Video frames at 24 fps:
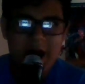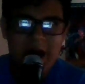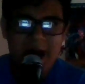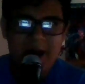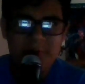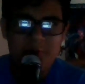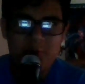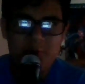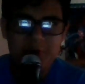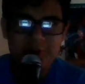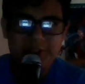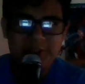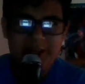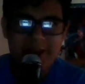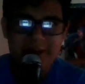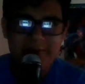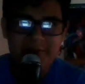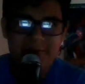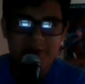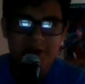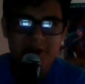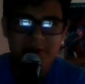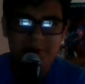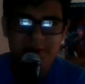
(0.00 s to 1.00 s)
I'm going to
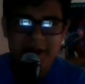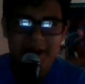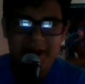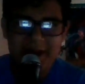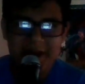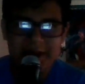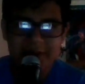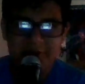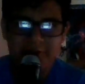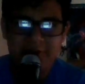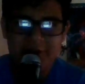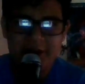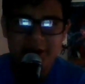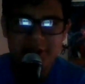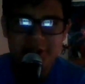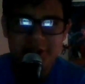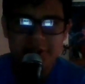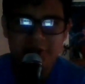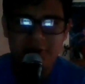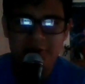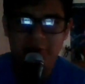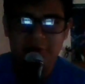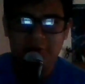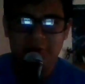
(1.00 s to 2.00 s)
give Men in Black
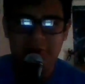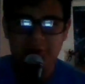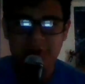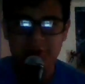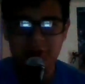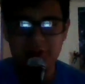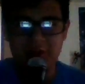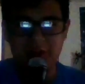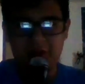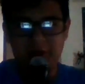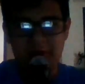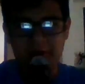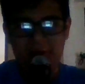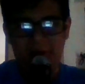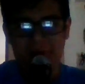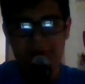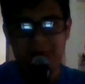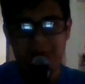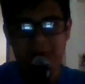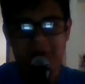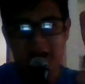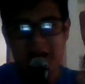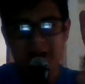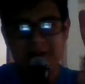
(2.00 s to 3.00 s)
International
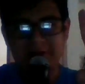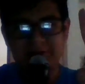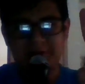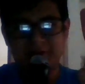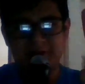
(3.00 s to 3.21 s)
5